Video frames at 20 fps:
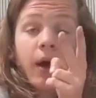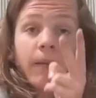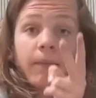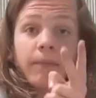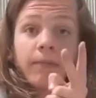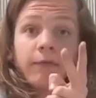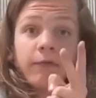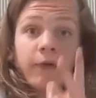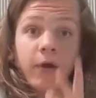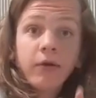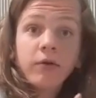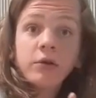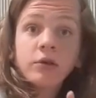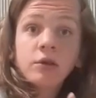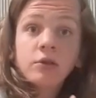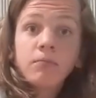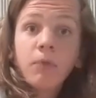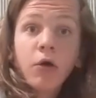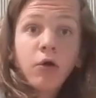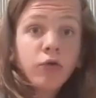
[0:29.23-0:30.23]
I'm very
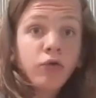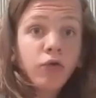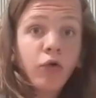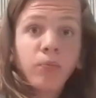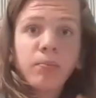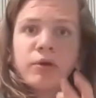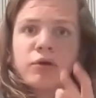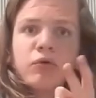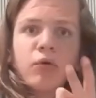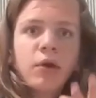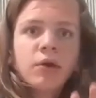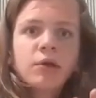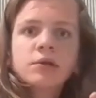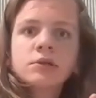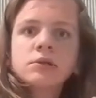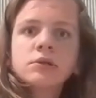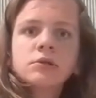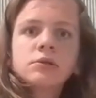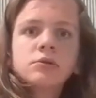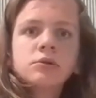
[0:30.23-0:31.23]
smart, so I'll be great
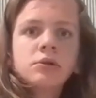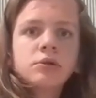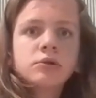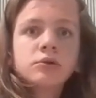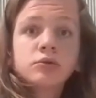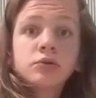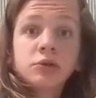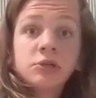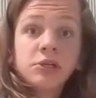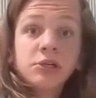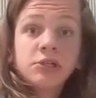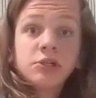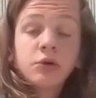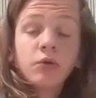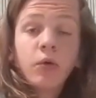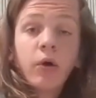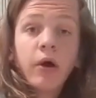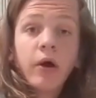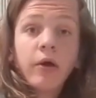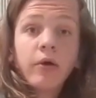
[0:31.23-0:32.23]

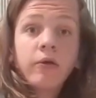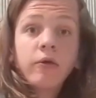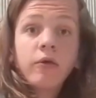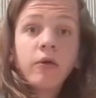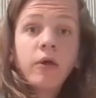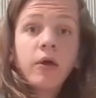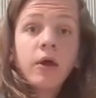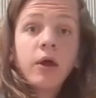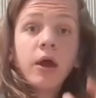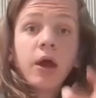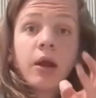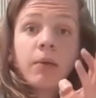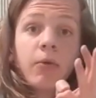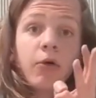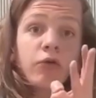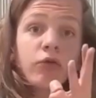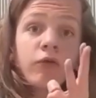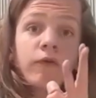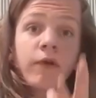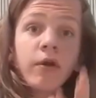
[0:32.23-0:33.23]
strategic-wise. I'm
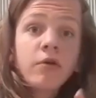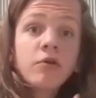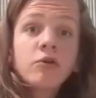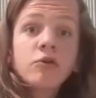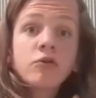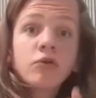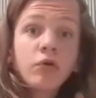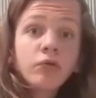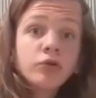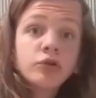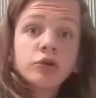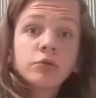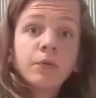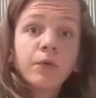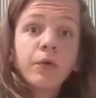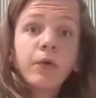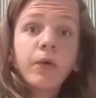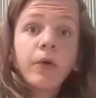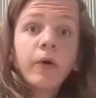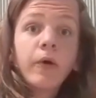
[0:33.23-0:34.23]
also very
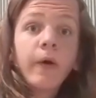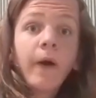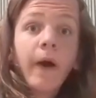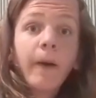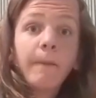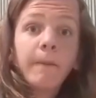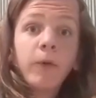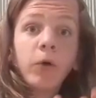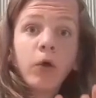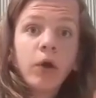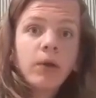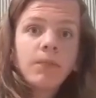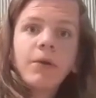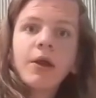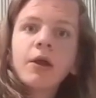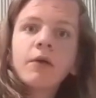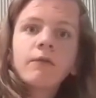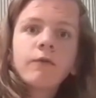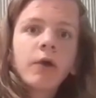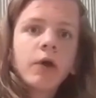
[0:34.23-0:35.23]
sociable. I'm great at
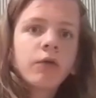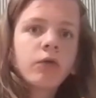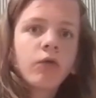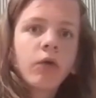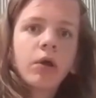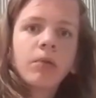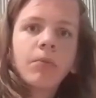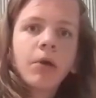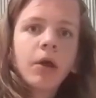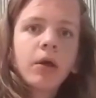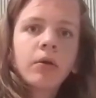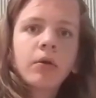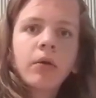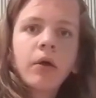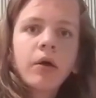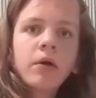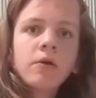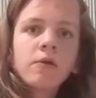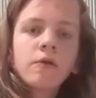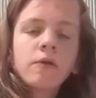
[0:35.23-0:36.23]
making friends, great at making
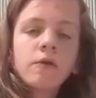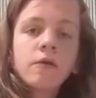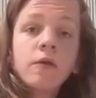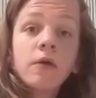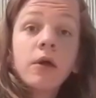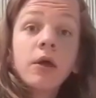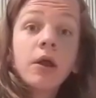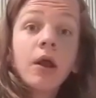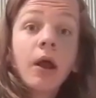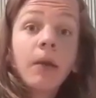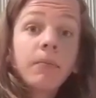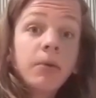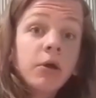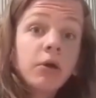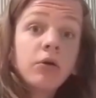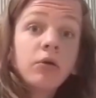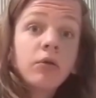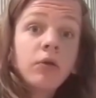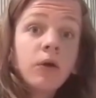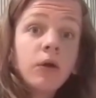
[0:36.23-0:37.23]
alliances. I'd be
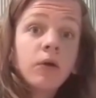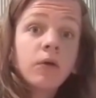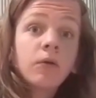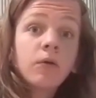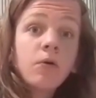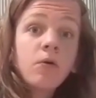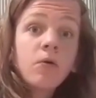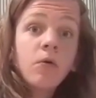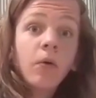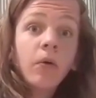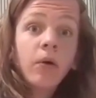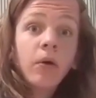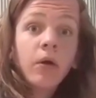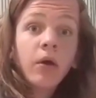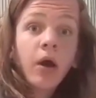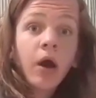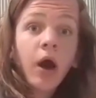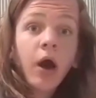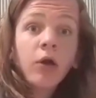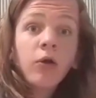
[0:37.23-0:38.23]
a good leader, too.
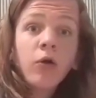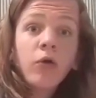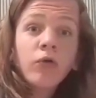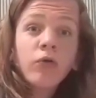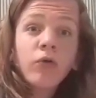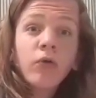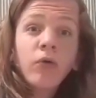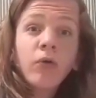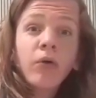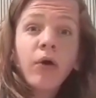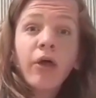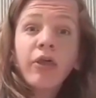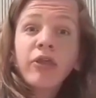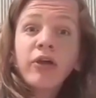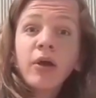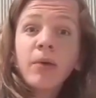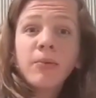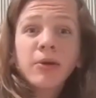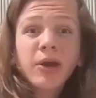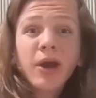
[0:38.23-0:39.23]
I
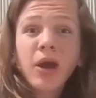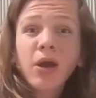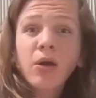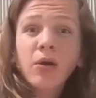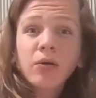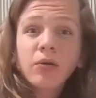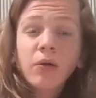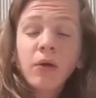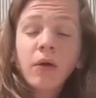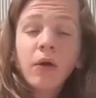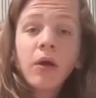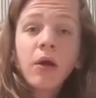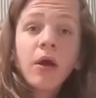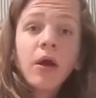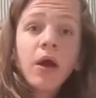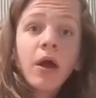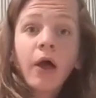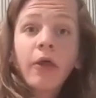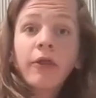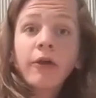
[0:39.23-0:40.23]
think I'm a character.
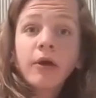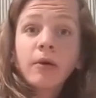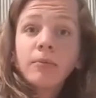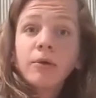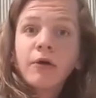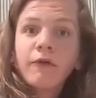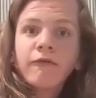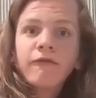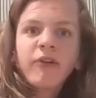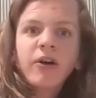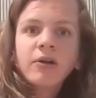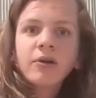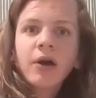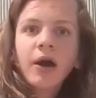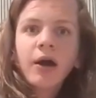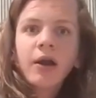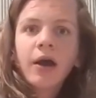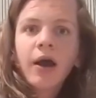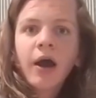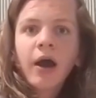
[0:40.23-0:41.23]
I think I'd be a fun
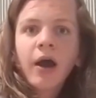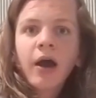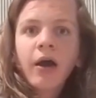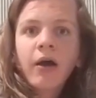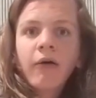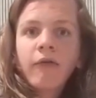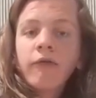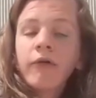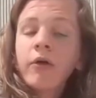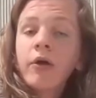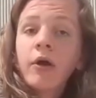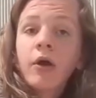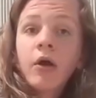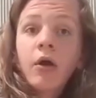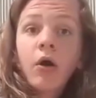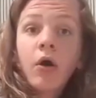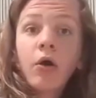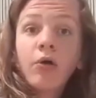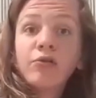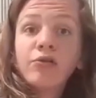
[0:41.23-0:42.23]
guy to have
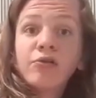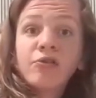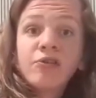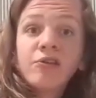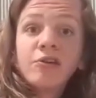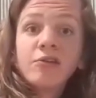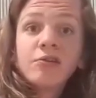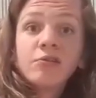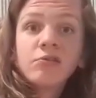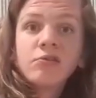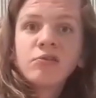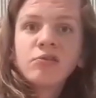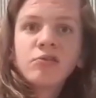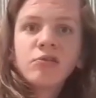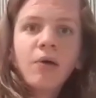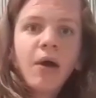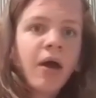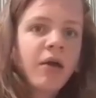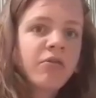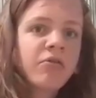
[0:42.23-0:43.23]
on the season
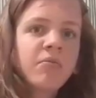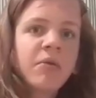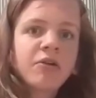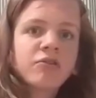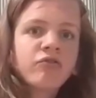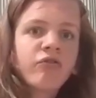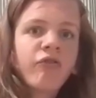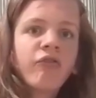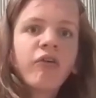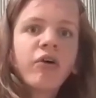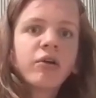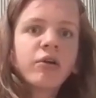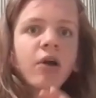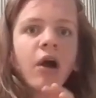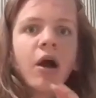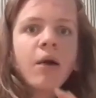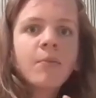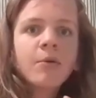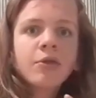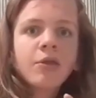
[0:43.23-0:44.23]
just to add some extra fun
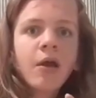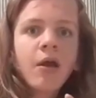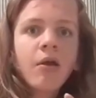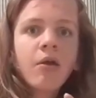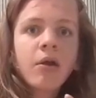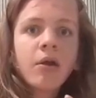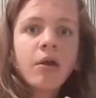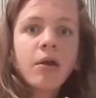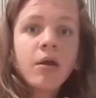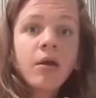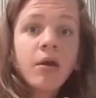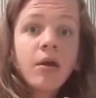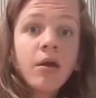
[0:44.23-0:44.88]
commentary.